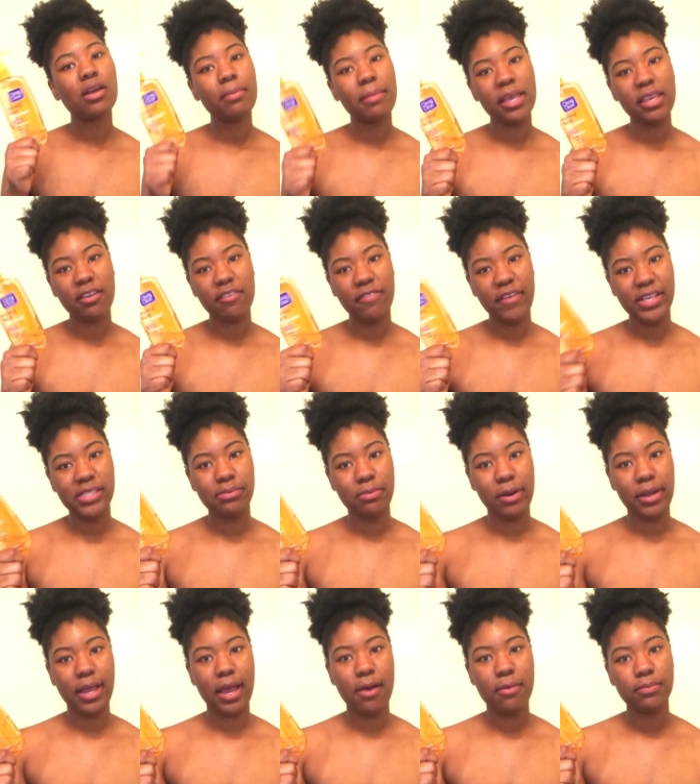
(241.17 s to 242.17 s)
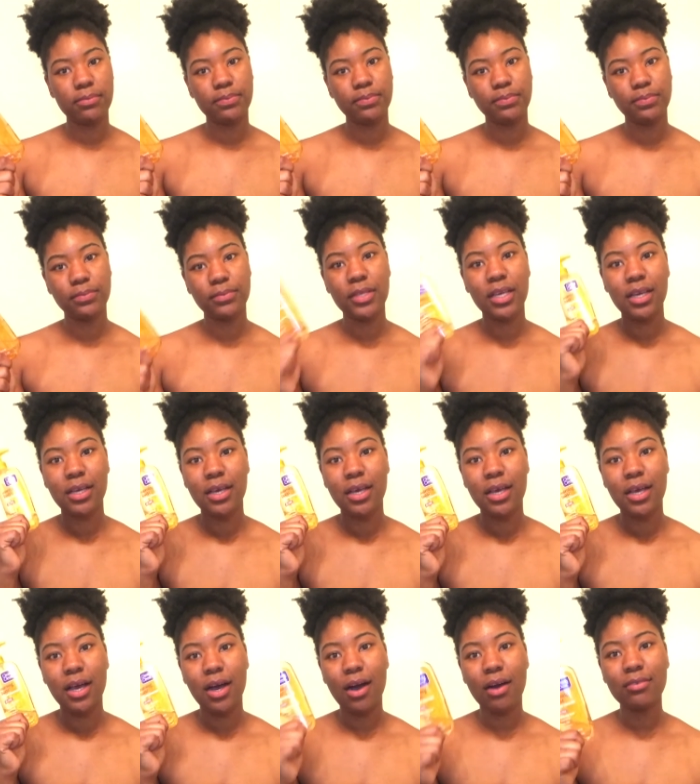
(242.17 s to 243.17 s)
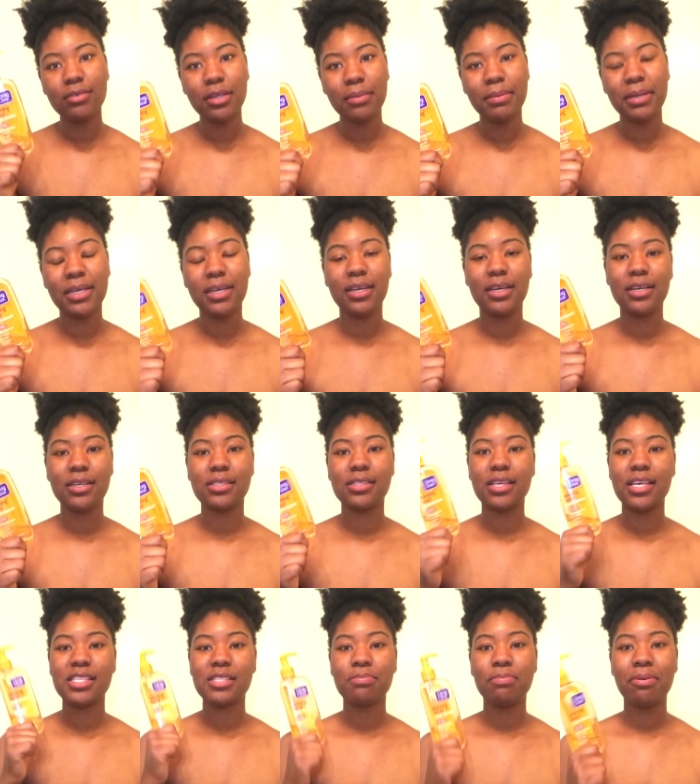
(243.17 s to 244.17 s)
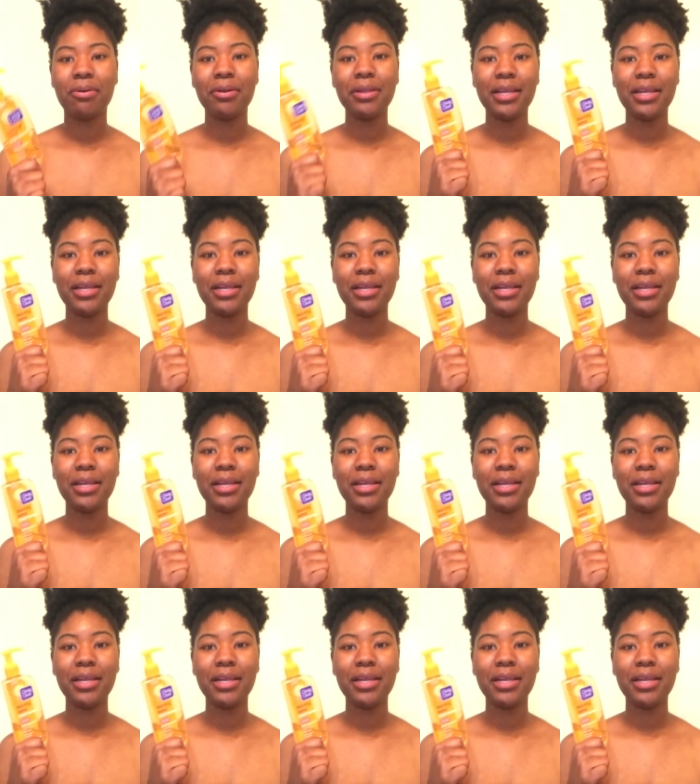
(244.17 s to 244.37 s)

This is gonna make your face break out. Only because